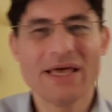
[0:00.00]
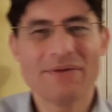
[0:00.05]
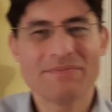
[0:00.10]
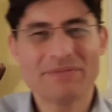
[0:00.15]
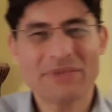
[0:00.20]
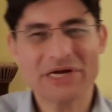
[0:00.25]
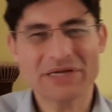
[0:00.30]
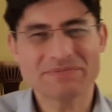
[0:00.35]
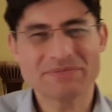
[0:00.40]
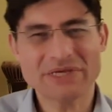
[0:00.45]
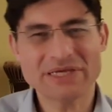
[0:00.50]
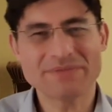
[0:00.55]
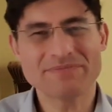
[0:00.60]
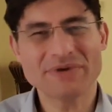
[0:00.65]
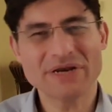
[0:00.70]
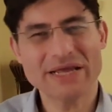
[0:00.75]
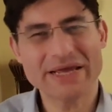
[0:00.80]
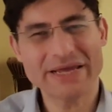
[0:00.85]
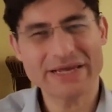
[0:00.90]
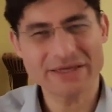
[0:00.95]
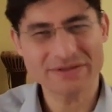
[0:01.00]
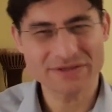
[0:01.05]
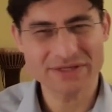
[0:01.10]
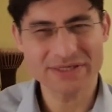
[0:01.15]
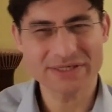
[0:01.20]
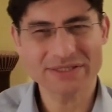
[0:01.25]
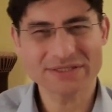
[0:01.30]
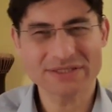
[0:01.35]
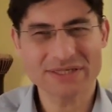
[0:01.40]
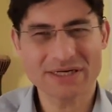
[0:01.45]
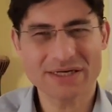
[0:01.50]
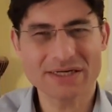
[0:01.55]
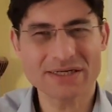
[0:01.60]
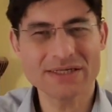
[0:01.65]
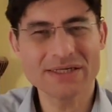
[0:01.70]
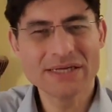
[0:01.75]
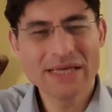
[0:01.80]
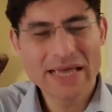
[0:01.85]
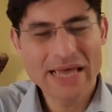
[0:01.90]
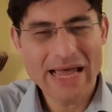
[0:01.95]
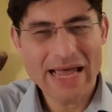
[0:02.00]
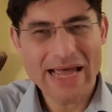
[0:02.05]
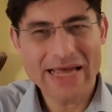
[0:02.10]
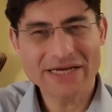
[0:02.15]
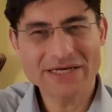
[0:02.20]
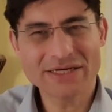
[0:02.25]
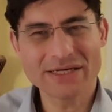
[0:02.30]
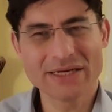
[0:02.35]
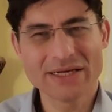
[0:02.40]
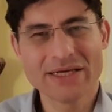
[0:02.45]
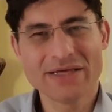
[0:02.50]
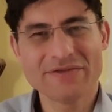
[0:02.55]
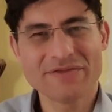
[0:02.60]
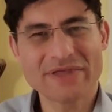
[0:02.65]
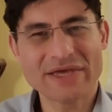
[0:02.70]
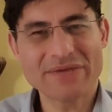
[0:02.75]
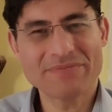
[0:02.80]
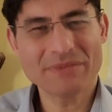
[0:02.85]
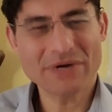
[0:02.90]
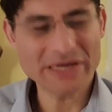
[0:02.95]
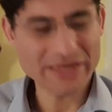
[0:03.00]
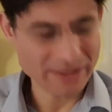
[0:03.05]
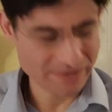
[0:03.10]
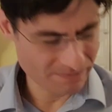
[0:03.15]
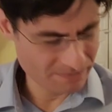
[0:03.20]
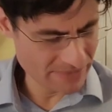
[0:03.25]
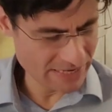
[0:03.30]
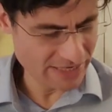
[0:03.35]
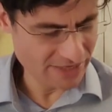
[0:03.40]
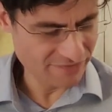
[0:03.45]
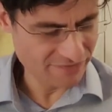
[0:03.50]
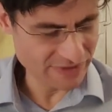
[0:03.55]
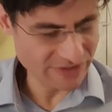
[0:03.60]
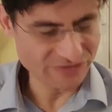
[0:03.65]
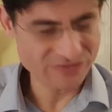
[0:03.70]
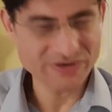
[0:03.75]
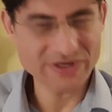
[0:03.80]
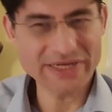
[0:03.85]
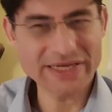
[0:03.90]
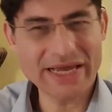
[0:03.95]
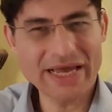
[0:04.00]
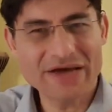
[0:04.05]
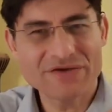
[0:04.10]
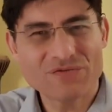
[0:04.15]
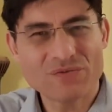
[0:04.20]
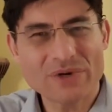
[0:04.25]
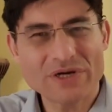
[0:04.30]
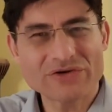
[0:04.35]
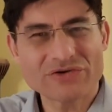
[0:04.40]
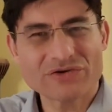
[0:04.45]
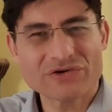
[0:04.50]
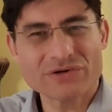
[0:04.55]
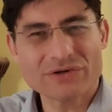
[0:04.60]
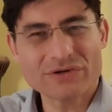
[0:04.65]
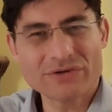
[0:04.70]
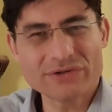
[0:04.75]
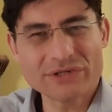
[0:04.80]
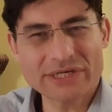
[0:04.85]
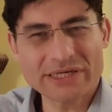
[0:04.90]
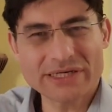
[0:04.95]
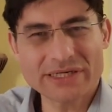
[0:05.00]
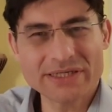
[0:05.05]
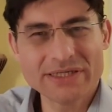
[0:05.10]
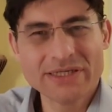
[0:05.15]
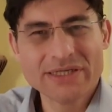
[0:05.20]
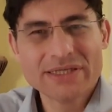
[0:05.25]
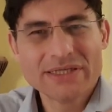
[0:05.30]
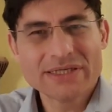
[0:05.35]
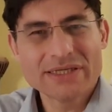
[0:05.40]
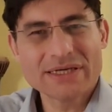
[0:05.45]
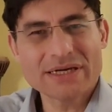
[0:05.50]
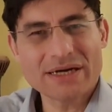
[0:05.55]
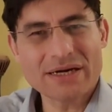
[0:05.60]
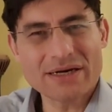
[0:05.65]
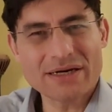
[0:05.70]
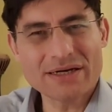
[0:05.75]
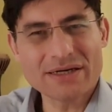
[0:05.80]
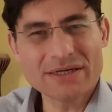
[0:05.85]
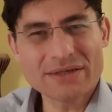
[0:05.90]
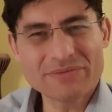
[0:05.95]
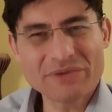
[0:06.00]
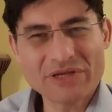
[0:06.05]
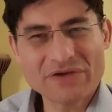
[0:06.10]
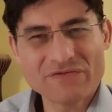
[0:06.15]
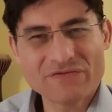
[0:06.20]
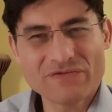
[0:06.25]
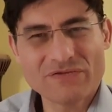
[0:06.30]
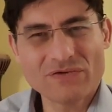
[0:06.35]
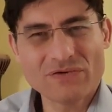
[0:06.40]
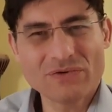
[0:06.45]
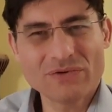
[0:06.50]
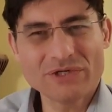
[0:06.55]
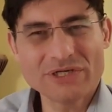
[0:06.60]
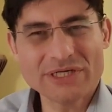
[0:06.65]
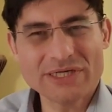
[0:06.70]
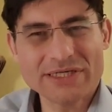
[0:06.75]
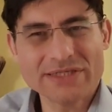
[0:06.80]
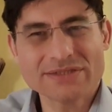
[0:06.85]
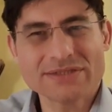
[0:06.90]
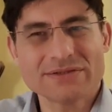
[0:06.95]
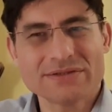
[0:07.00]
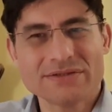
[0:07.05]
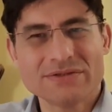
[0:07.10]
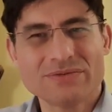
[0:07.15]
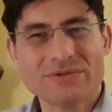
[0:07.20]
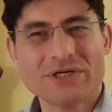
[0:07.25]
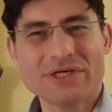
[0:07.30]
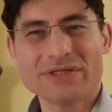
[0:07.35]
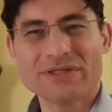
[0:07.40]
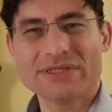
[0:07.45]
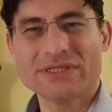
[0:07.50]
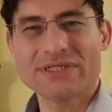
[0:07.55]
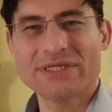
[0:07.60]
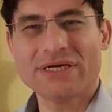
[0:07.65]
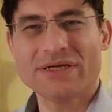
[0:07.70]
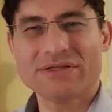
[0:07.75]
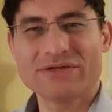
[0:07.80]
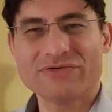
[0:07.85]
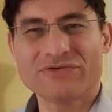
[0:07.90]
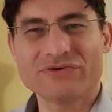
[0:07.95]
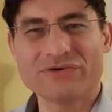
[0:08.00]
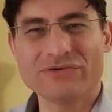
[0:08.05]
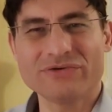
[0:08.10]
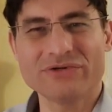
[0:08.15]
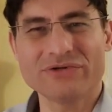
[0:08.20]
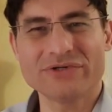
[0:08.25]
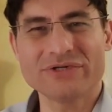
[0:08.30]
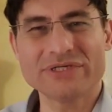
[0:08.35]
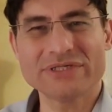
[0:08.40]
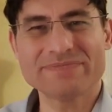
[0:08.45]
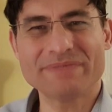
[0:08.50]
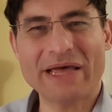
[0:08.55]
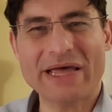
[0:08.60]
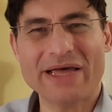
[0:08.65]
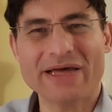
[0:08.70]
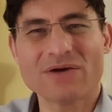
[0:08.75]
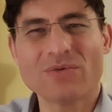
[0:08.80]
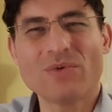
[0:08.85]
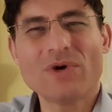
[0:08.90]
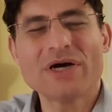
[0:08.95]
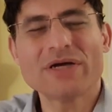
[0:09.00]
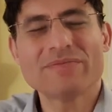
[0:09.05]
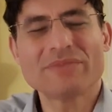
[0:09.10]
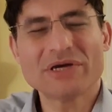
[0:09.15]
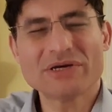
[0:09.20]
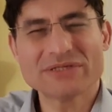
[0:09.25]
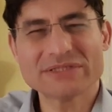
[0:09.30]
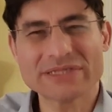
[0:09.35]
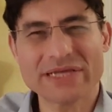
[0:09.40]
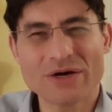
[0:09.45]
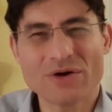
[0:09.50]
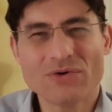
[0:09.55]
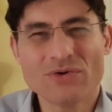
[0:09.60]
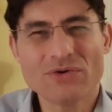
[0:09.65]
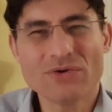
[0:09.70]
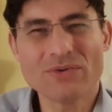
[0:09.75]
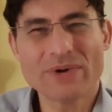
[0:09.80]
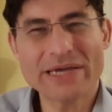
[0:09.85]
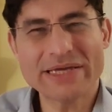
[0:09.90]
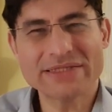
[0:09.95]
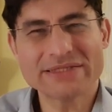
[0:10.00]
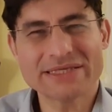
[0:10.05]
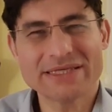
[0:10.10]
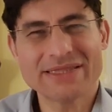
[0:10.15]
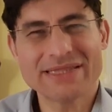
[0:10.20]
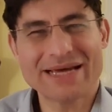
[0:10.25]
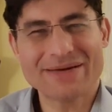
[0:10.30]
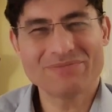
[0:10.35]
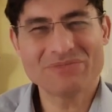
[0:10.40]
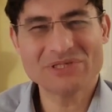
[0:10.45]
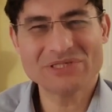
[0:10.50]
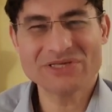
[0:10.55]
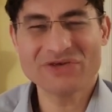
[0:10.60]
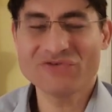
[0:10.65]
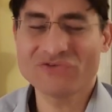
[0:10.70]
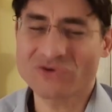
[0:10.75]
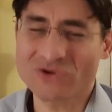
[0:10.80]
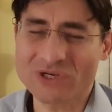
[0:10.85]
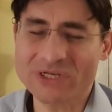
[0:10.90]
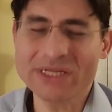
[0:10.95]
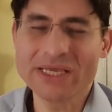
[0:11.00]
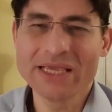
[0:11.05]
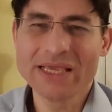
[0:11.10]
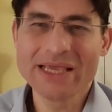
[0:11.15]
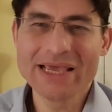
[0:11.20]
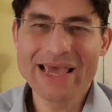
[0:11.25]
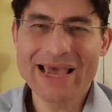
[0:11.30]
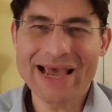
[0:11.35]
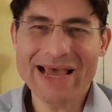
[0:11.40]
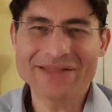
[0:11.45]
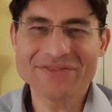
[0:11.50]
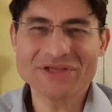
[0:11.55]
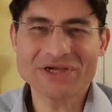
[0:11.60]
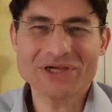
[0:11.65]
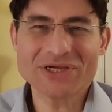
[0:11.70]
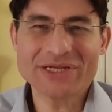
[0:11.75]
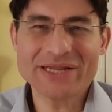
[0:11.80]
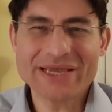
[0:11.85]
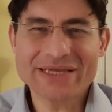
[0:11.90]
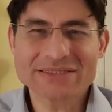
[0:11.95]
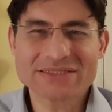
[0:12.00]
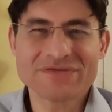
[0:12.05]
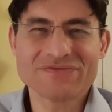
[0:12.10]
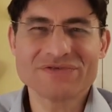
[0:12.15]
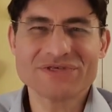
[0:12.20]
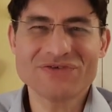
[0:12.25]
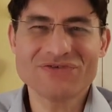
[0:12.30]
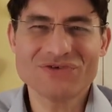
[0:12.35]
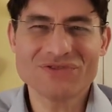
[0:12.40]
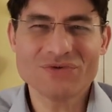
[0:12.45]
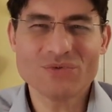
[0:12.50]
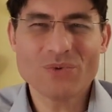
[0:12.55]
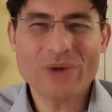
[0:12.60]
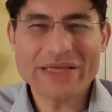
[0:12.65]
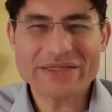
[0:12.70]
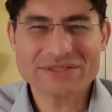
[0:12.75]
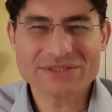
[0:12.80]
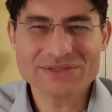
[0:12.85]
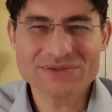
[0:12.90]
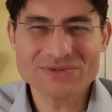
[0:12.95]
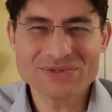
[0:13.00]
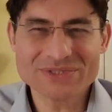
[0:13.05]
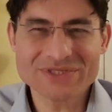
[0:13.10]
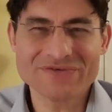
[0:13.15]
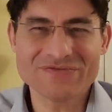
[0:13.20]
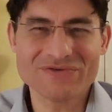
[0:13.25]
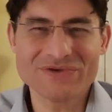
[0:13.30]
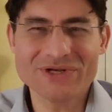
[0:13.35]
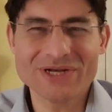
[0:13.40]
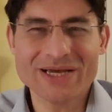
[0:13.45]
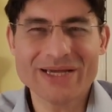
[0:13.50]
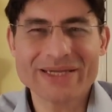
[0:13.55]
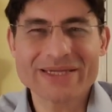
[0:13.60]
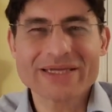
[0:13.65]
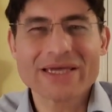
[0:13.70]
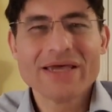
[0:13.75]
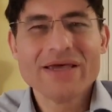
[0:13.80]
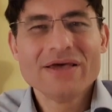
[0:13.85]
might be playing the guitar, and they may eventually have one shoulder coming forward a little while the other shoulder is back. Why? Because they're always in that position, and the connective tissue, the wetsuit, if you like,